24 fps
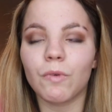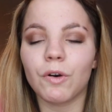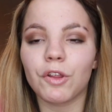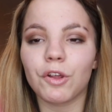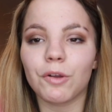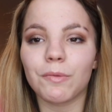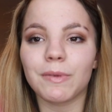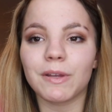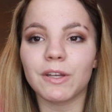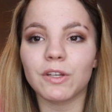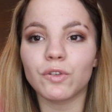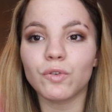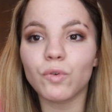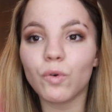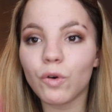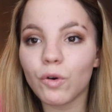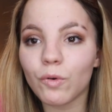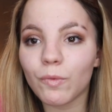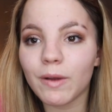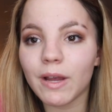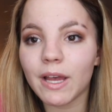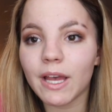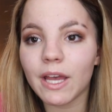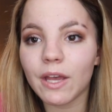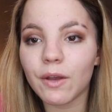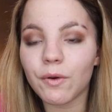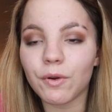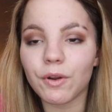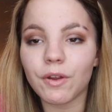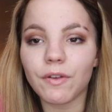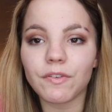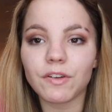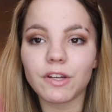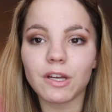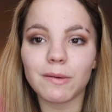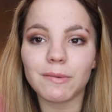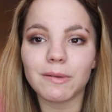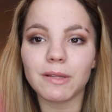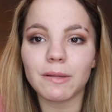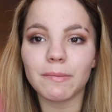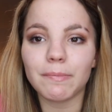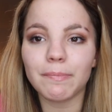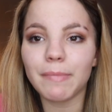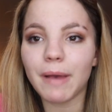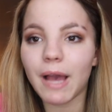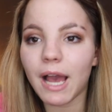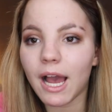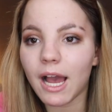whether it be a doorway or you have to come in the
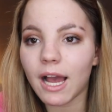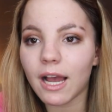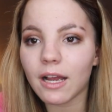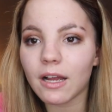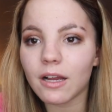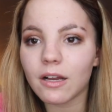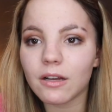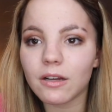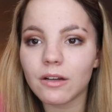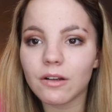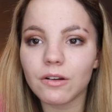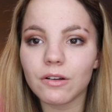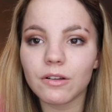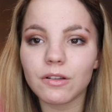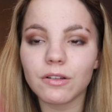back,